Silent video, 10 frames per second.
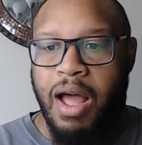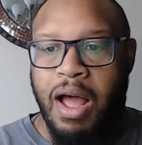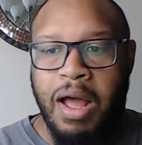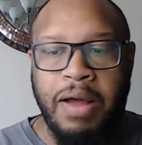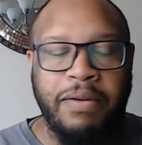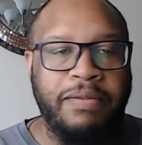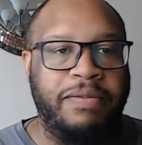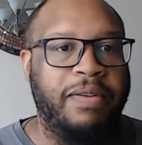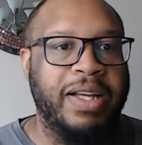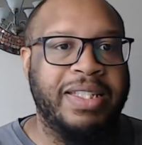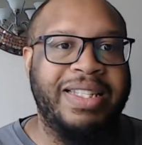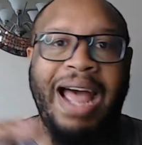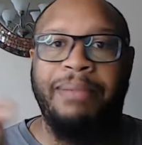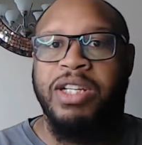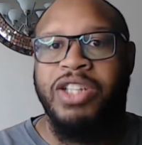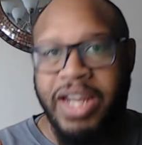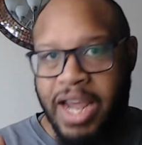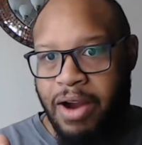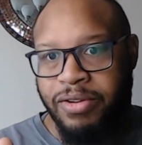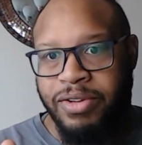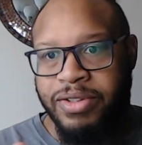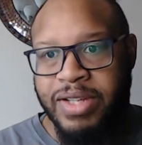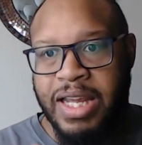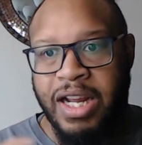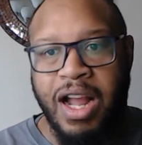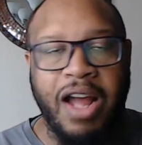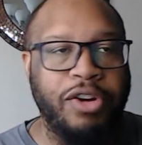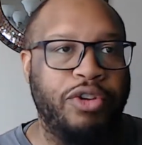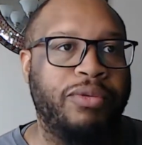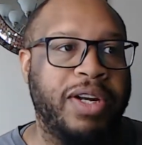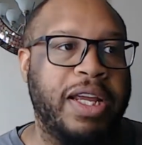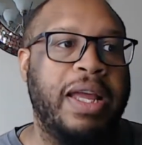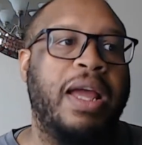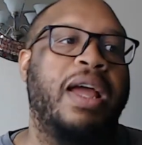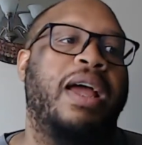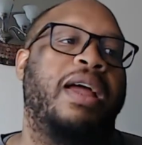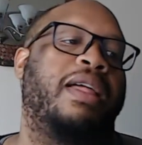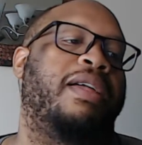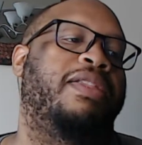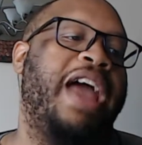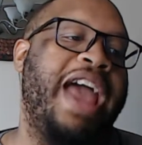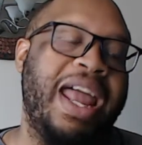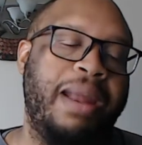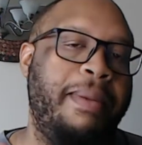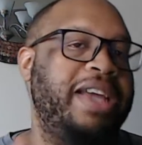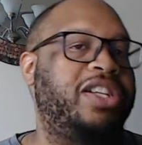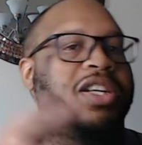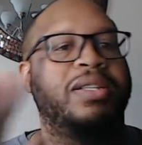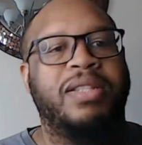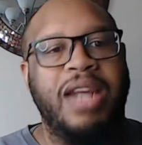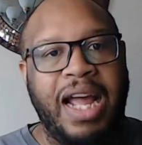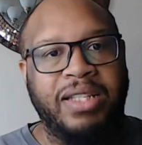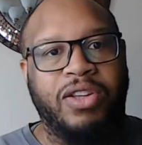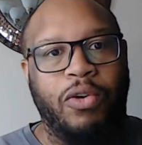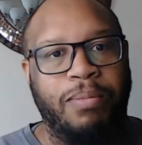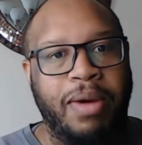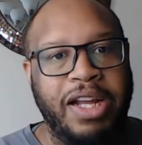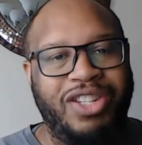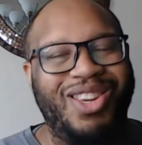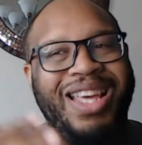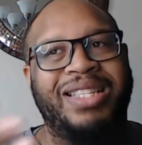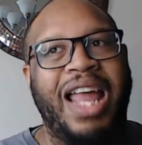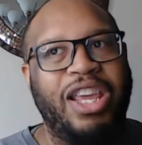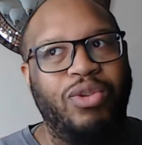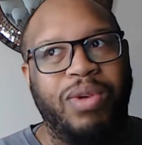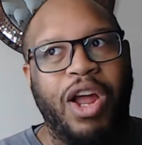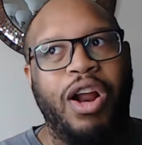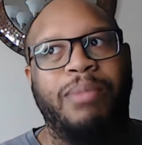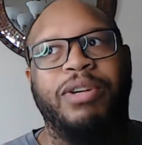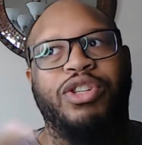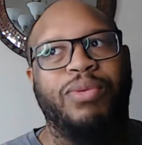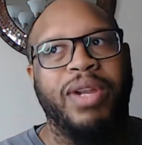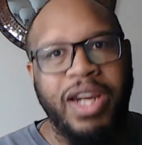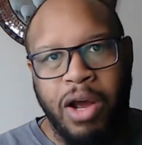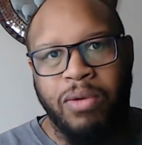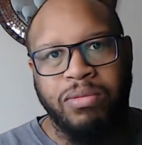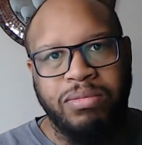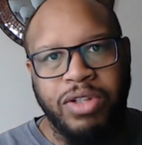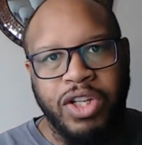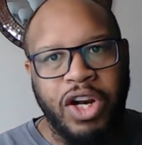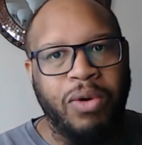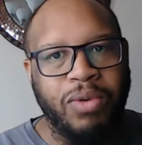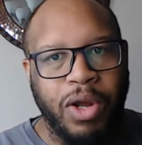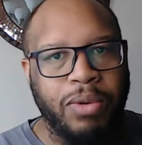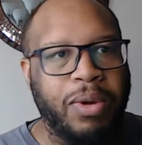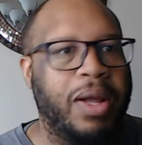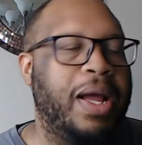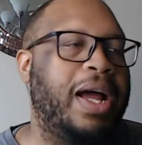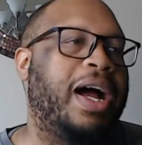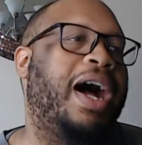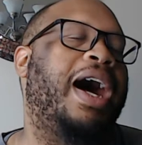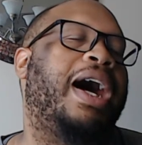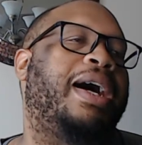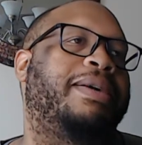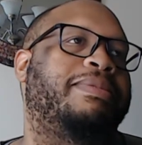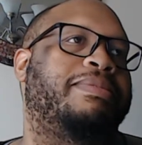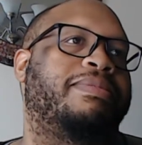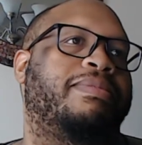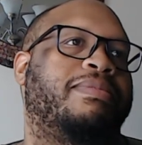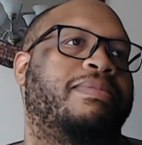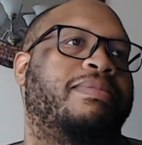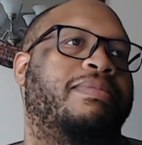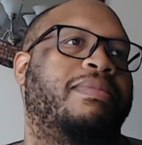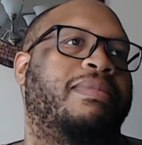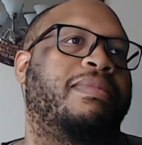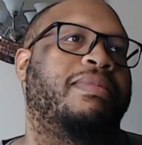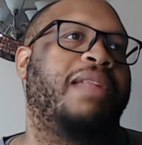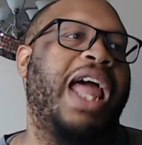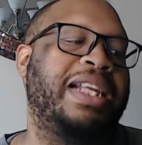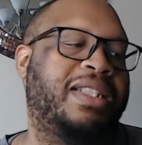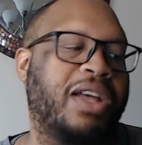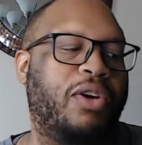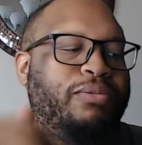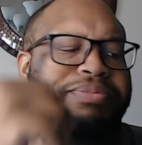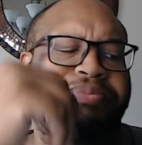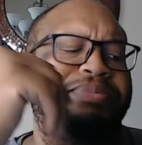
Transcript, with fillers: of establishing characters in the continuity. The animations, not so much. It's like you learn, but you really don't. You don't know. Um, and so,